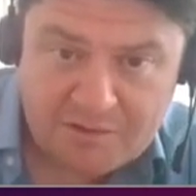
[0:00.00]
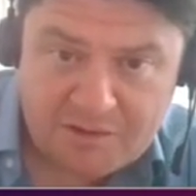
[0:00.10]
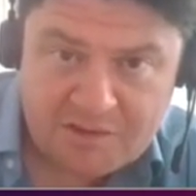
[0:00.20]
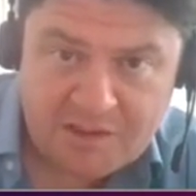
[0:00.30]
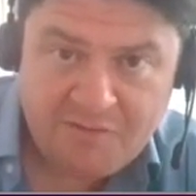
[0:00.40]

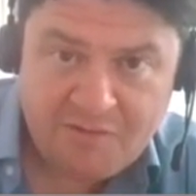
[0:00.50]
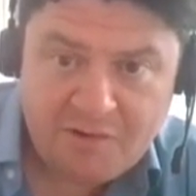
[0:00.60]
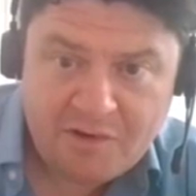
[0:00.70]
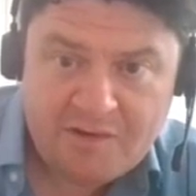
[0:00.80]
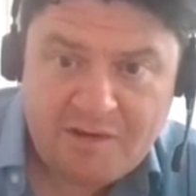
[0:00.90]
just to give you
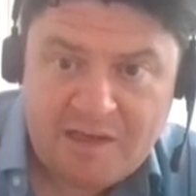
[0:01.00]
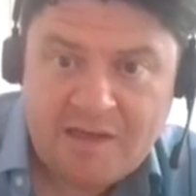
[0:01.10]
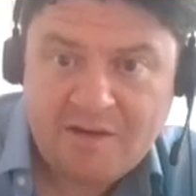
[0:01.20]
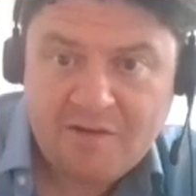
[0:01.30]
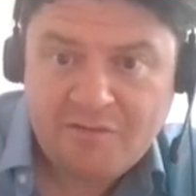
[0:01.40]
an
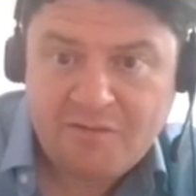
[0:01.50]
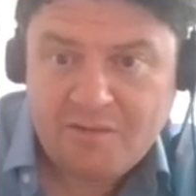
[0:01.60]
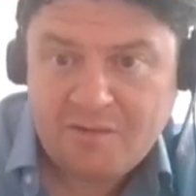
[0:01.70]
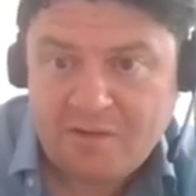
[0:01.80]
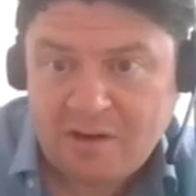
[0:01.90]
idea of
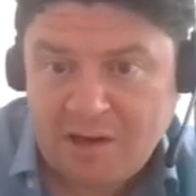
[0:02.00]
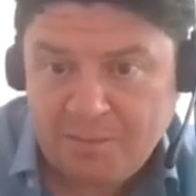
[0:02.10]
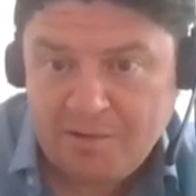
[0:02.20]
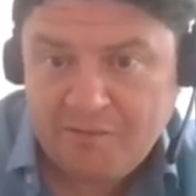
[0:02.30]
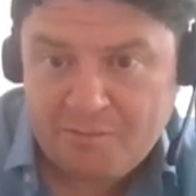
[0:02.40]
a
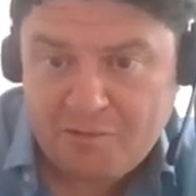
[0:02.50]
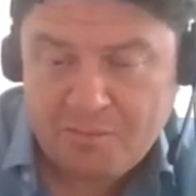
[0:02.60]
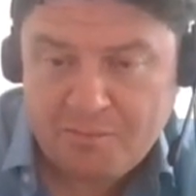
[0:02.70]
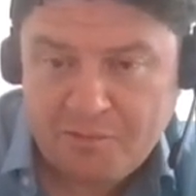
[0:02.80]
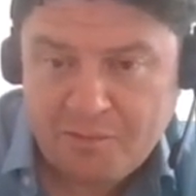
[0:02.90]
couple of the
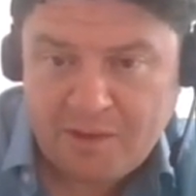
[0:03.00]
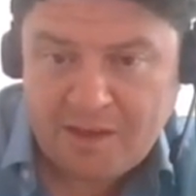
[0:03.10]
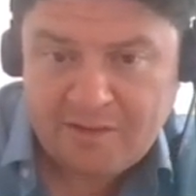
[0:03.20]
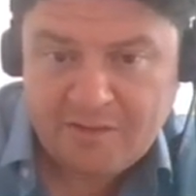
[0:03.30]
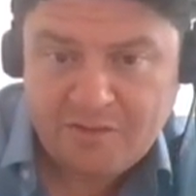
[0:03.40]
problems that we
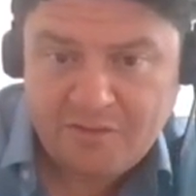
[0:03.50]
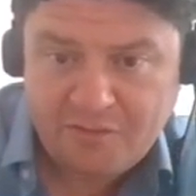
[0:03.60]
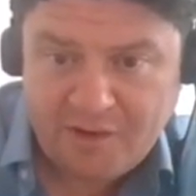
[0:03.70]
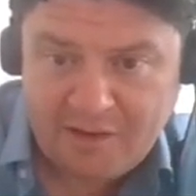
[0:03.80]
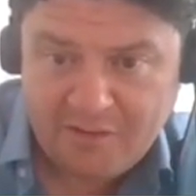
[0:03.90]
had to
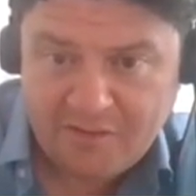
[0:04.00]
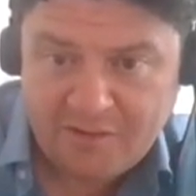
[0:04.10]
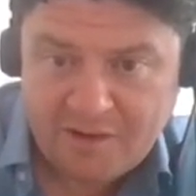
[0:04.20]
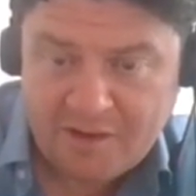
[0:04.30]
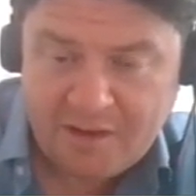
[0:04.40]
face
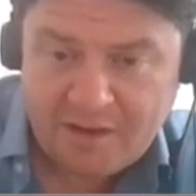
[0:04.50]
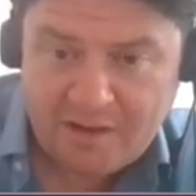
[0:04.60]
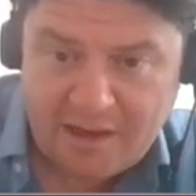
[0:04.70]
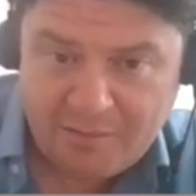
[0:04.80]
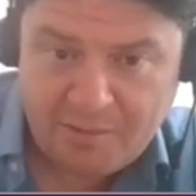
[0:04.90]

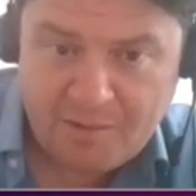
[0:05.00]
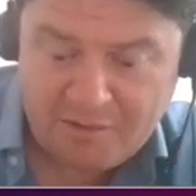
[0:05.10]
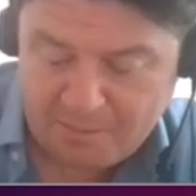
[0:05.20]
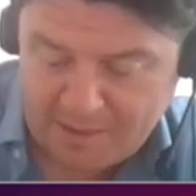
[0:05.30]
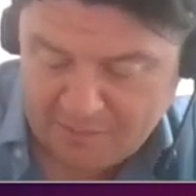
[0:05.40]
and how we
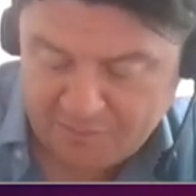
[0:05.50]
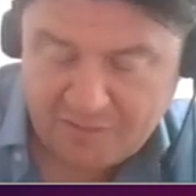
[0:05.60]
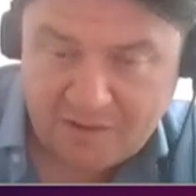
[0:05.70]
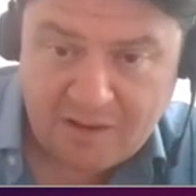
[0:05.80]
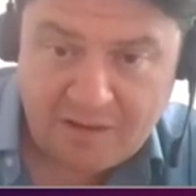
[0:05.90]
went about
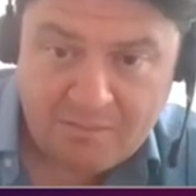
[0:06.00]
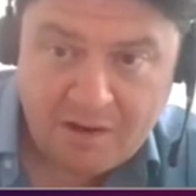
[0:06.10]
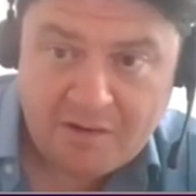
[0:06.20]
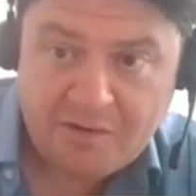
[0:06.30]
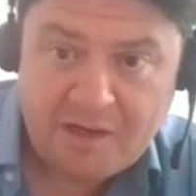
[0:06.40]

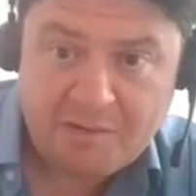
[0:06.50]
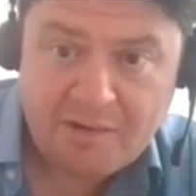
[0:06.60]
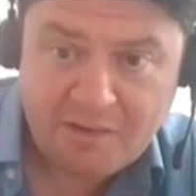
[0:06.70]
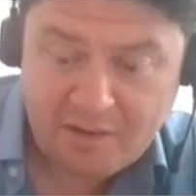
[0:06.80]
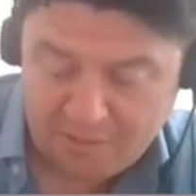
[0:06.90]

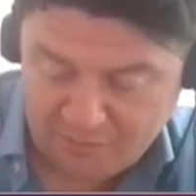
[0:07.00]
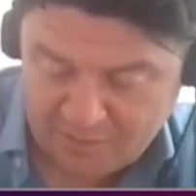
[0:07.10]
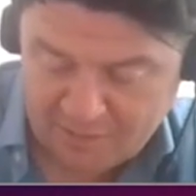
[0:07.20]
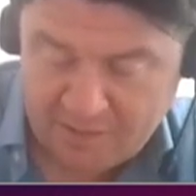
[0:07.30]
overcoming those.